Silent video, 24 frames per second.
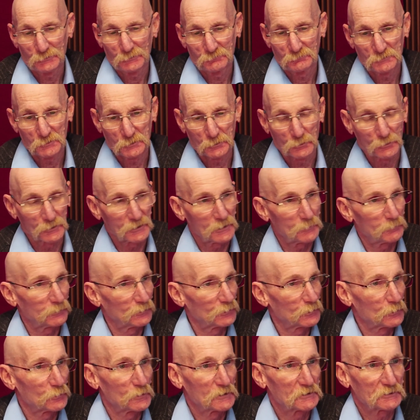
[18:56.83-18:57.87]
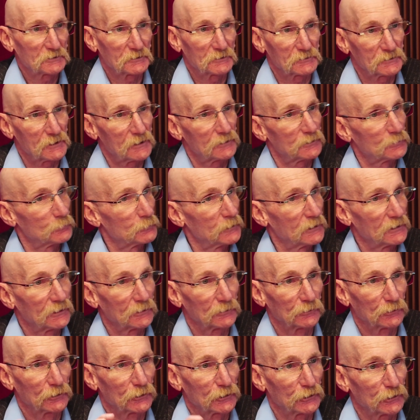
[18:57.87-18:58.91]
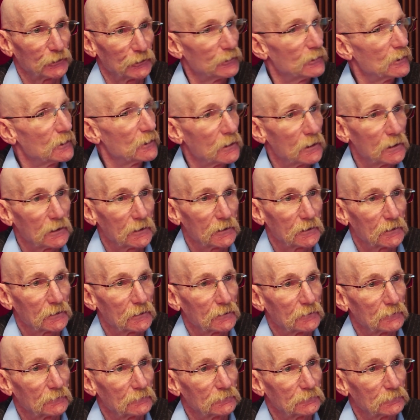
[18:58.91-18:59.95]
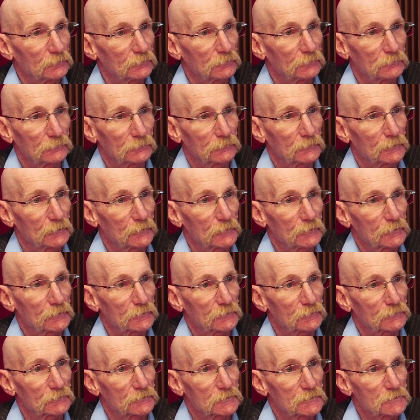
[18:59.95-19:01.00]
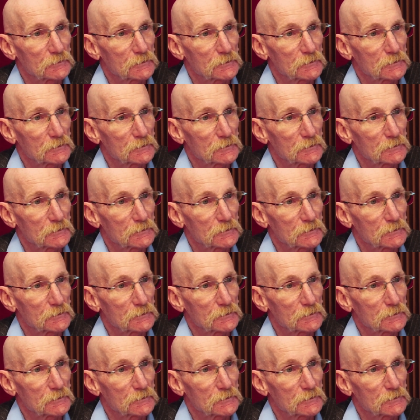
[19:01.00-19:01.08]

throw a couple of questions out to make it look good, and there it is.